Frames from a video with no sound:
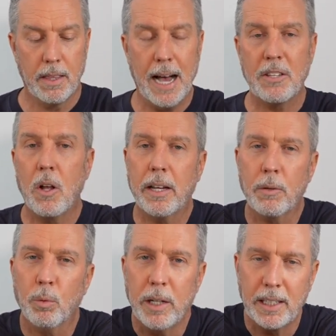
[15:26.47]
that's all I
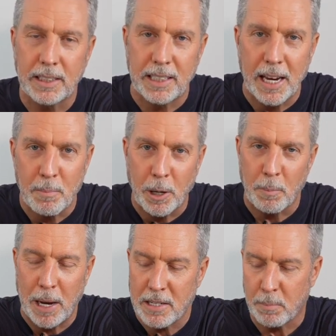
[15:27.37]
can really say about
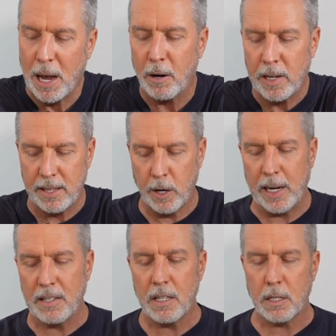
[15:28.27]
a basic battery. There
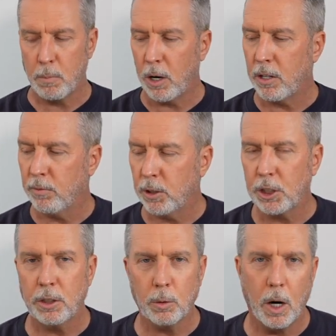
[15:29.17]
is a smarter
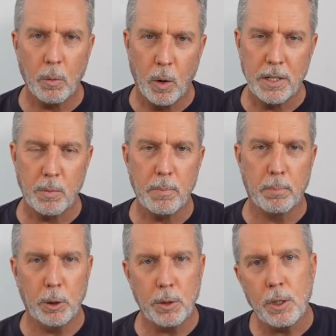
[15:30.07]
version. There are ones
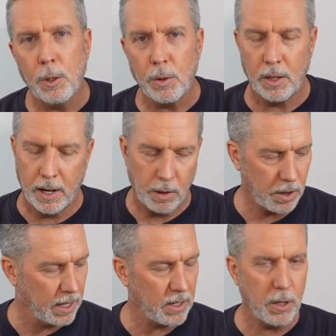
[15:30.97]
with Bluetooth and other
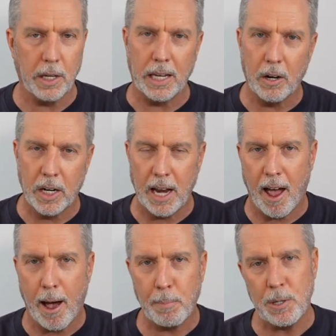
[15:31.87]
things that you can get on an
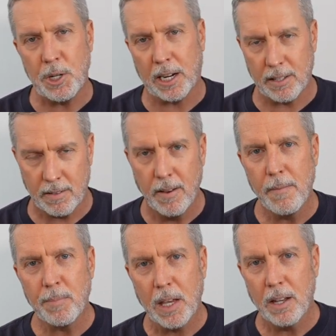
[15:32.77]
app and check its
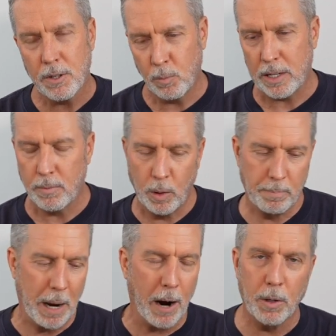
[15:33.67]
what
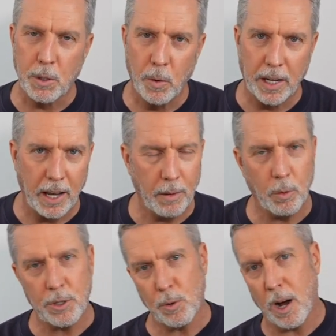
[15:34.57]
what power's going in,
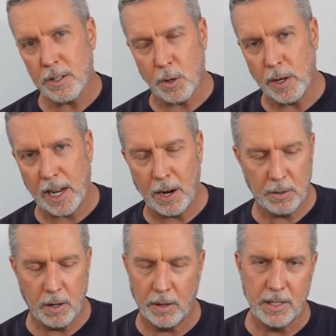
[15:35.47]
what draw's going out,
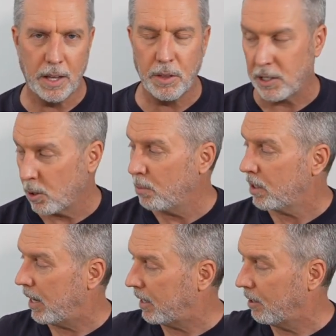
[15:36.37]
and all these other things.
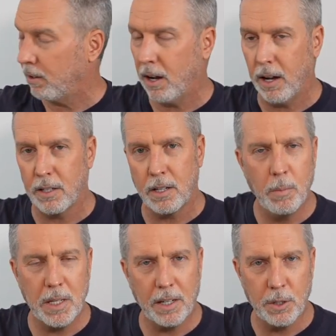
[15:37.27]
Almost like an uh,
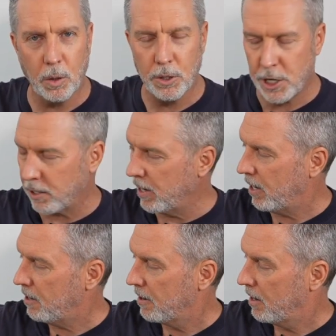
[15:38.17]
almost like a solar
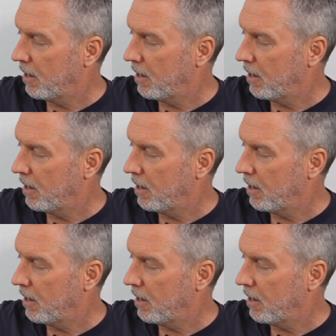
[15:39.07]
generator,